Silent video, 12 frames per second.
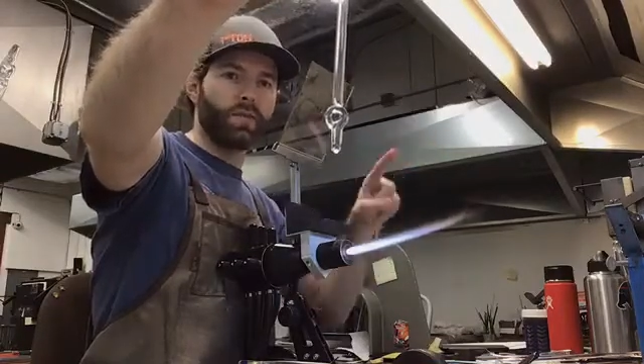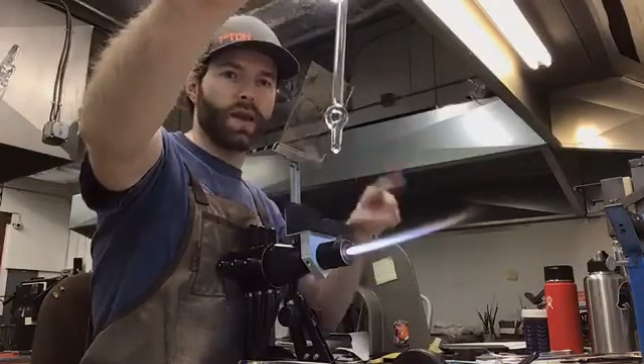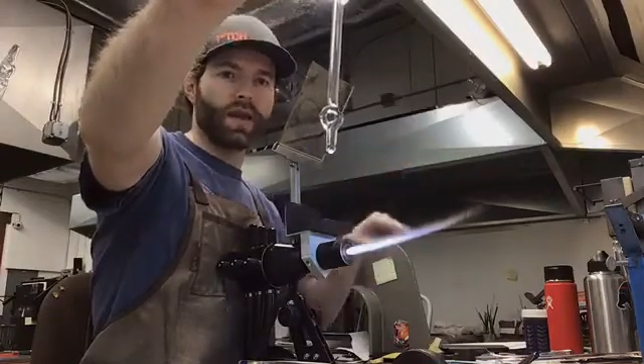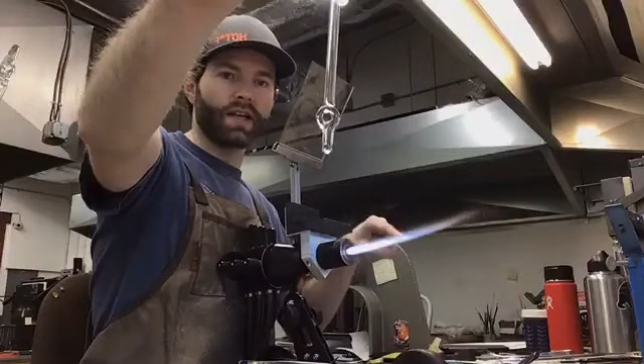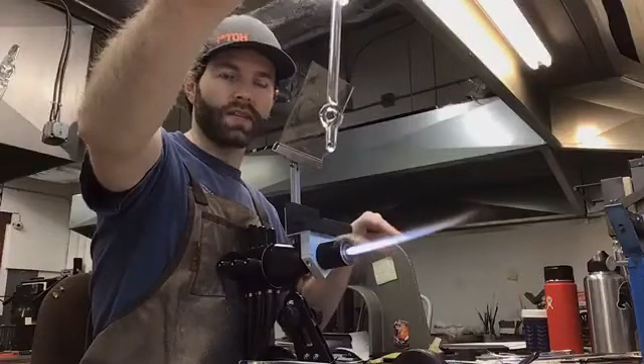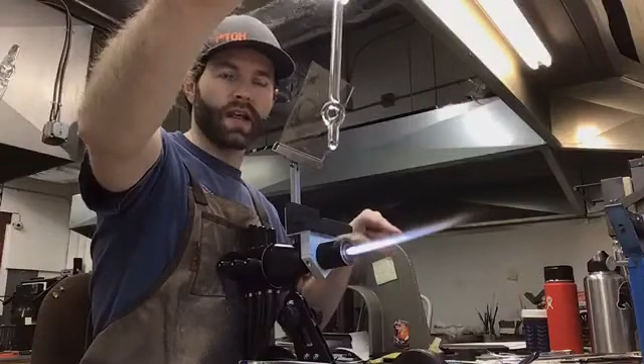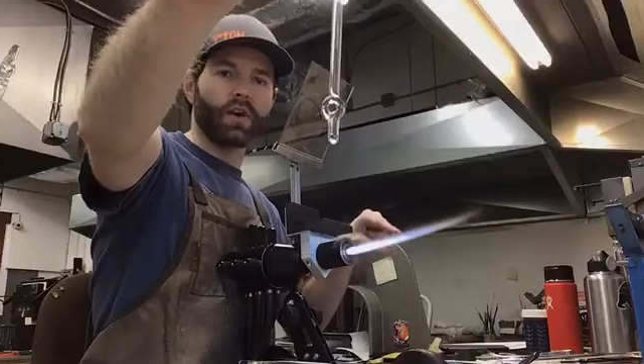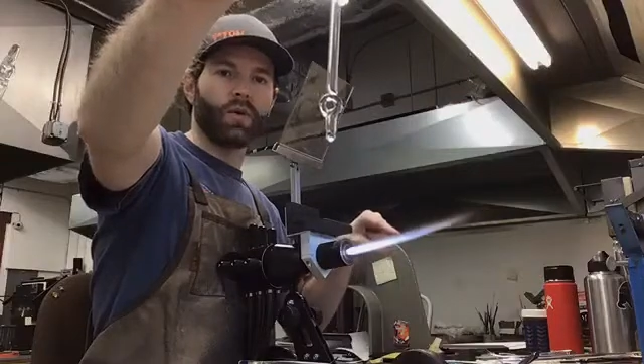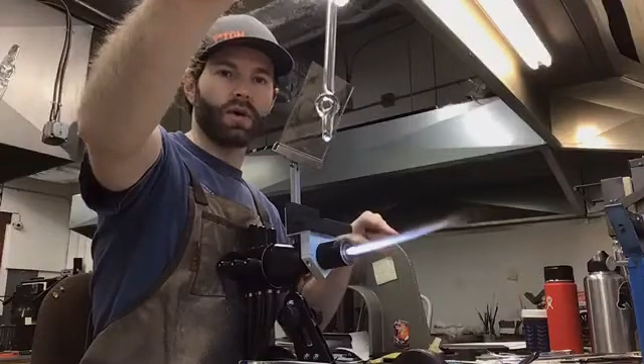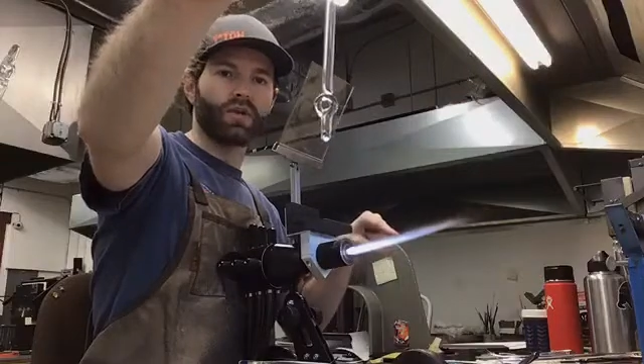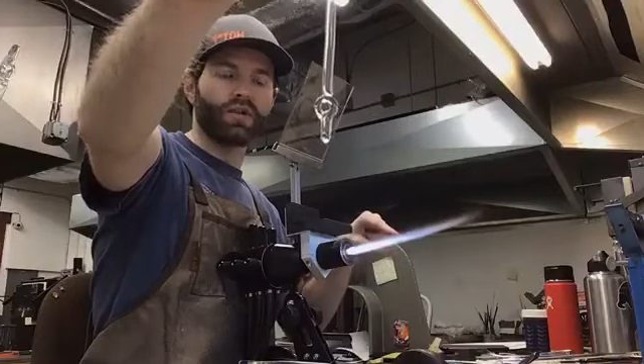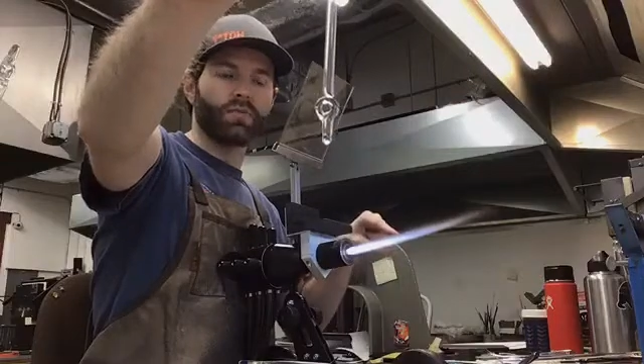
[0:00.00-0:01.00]
essentially what you're
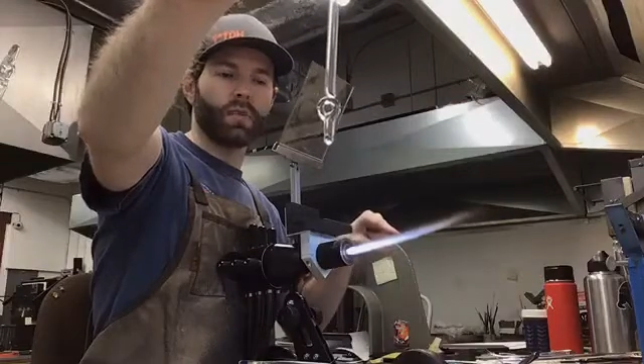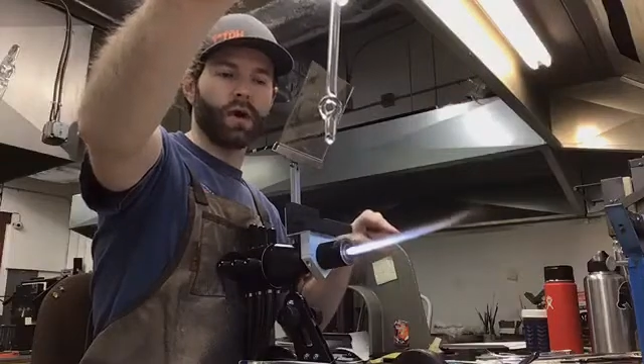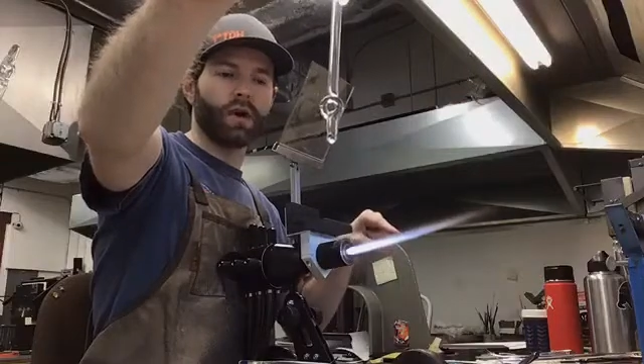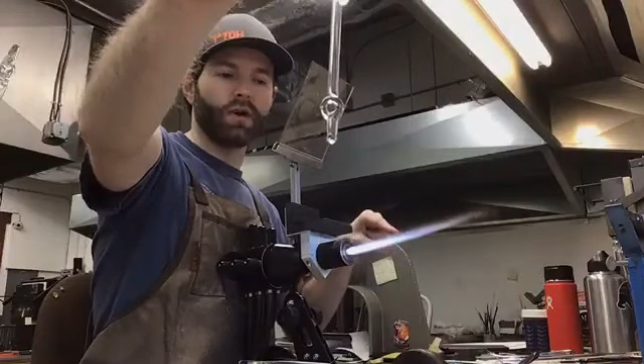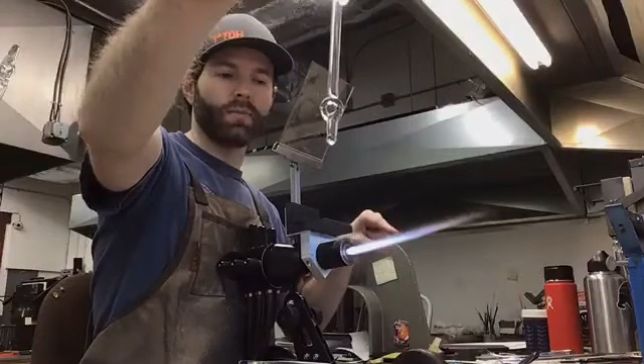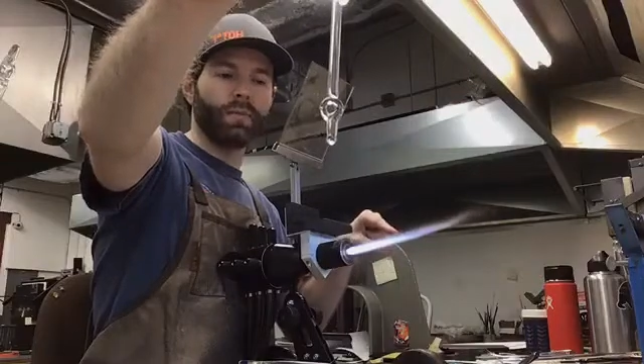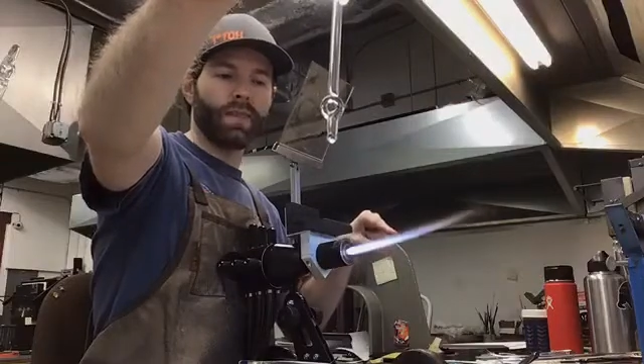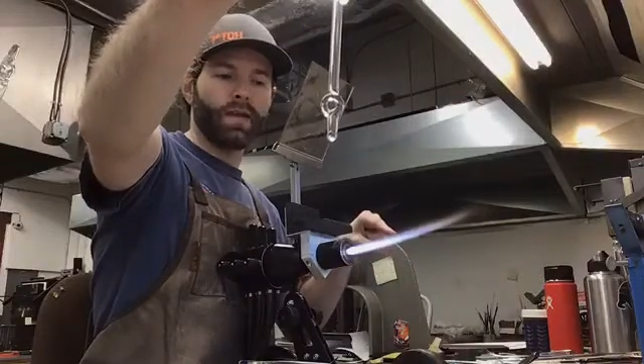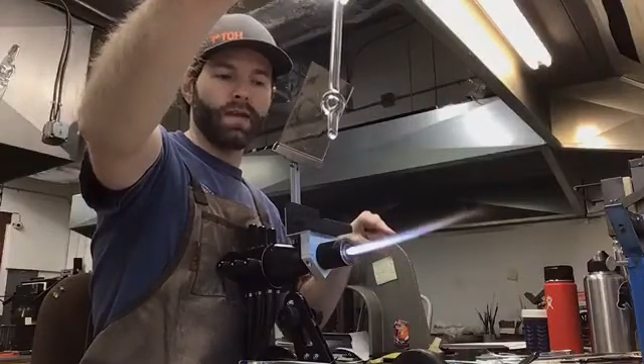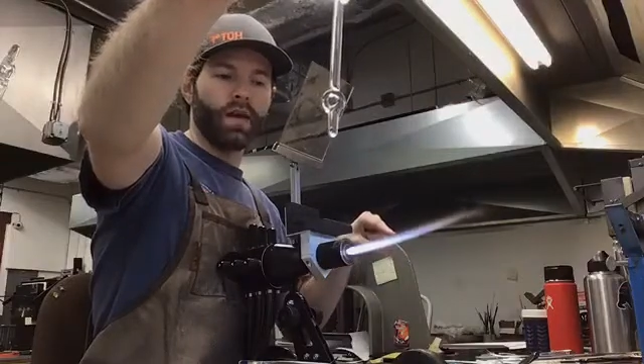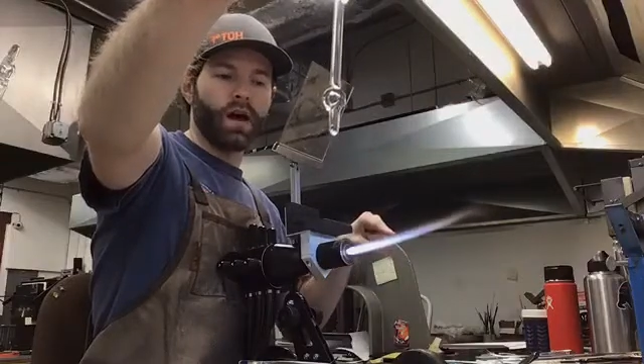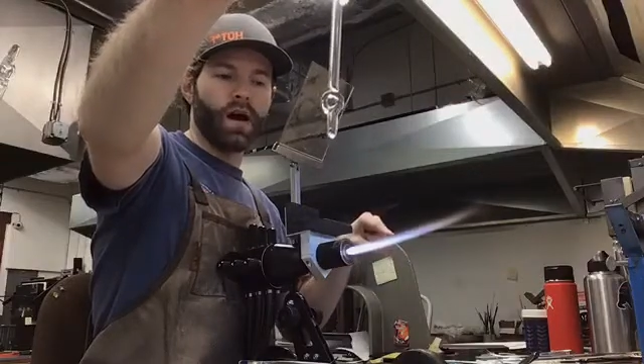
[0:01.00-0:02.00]
trying to make is that
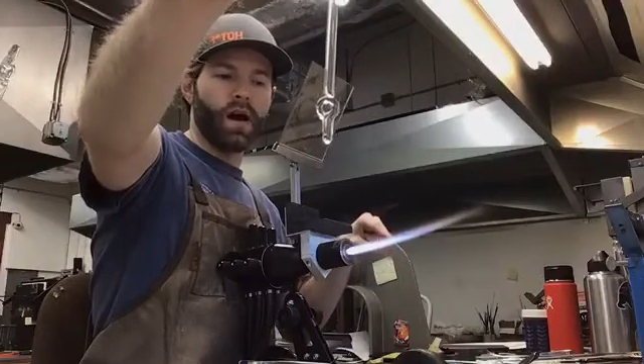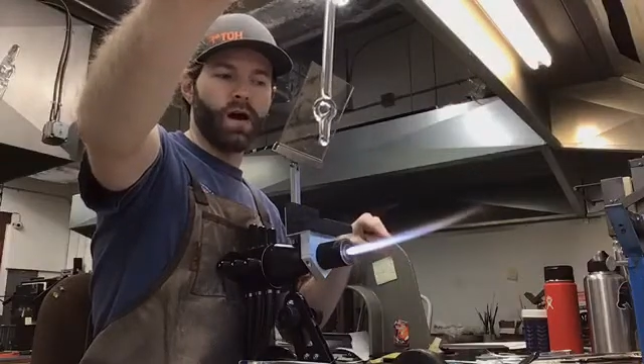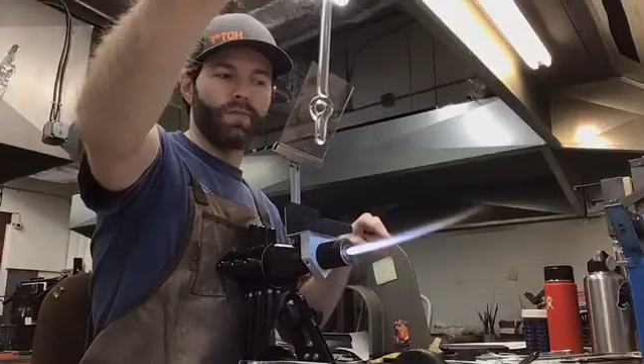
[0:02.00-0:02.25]
question mark.